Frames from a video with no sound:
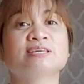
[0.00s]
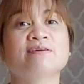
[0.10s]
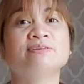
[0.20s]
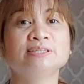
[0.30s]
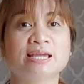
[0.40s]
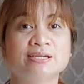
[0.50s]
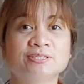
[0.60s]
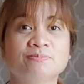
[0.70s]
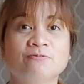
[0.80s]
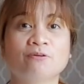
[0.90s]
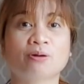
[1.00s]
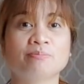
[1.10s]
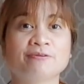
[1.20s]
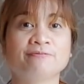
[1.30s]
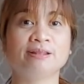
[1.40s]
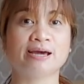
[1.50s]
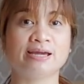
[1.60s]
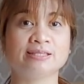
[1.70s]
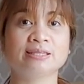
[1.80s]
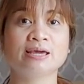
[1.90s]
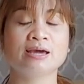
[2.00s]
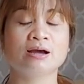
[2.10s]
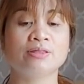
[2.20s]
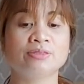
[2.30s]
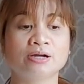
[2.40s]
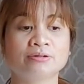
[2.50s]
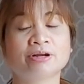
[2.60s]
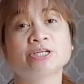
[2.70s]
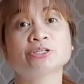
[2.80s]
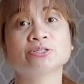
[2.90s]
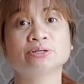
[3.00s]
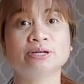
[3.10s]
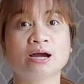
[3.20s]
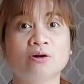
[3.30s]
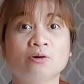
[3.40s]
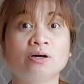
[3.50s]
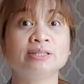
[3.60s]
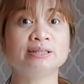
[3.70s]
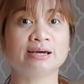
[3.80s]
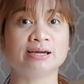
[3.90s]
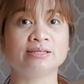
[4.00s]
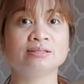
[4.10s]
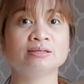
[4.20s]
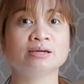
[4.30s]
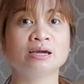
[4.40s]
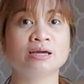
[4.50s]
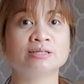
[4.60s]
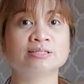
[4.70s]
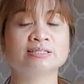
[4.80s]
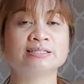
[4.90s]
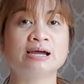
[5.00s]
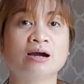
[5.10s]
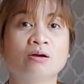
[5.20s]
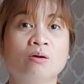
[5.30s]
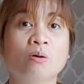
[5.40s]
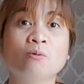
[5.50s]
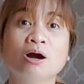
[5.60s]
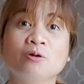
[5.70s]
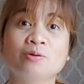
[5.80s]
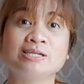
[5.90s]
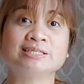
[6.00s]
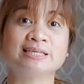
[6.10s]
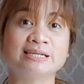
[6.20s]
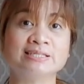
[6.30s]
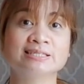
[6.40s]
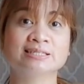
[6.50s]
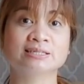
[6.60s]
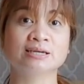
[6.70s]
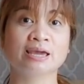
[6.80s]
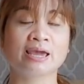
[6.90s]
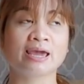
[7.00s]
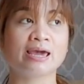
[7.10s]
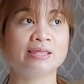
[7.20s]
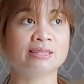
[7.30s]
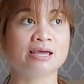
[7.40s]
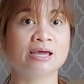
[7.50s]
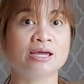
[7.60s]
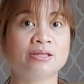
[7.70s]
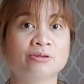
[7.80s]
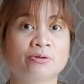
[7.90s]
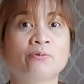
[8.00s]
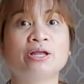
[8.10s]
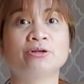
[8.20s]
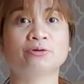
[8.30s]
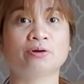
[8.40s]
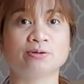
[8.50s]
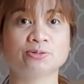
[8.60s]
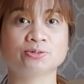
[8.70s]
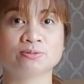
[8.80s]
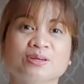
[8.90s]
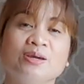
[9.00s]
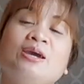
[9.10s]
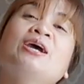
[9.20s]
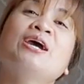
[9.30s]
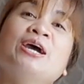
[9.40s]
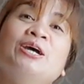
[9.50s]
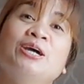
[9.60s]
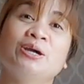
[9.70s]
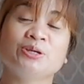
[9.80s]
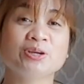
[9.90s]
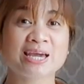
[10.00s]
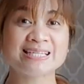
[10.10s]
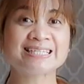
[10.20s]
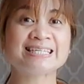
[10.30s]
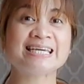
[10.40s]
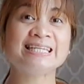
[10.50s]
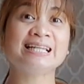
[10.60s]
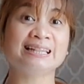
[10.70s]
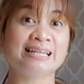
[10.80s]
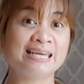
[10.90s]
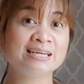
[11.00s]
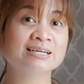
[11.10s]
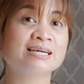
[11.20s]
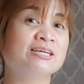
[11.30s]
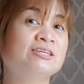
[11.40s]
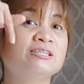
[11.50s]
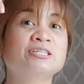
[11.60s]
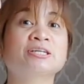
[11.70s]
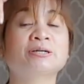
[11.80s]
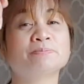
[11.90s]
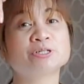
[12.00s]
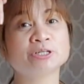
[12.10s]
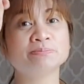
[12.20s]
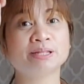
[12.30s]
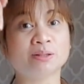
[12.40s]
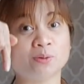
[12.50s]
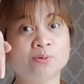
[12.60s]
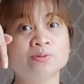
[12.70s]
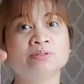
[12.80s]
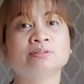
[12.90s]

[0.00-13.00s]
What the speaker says: 7 days before my flight, nag-register na ako online ng OWA Oasis and then Red Cross. You can see the link in the description below.